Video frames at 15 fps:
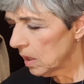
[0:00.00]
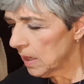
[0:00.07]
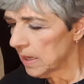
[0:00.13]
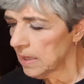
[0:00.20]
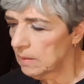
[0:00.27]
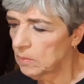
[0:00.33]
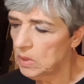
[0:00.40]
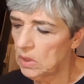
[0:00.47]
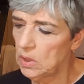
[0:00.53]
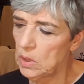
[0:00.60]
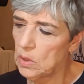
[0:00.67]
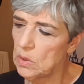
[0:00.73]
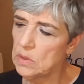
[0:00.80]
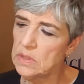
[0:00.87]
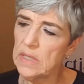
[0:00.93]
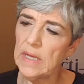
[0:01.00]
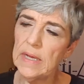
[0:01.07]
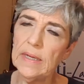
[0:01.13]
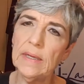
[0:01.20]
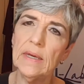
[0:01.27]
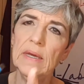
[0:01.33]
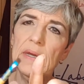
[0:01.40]
And I'm going to use
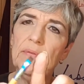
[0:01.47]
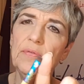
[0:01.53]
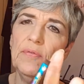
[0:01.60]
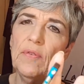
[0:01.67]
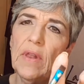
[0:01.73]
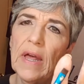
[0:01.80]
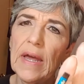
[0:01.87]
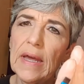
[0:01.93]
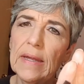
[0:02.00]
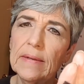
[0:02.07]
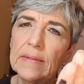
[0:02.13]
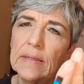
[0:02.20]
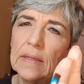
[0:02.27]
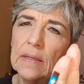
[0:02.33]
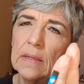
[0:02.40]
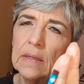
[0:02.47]
like a flat,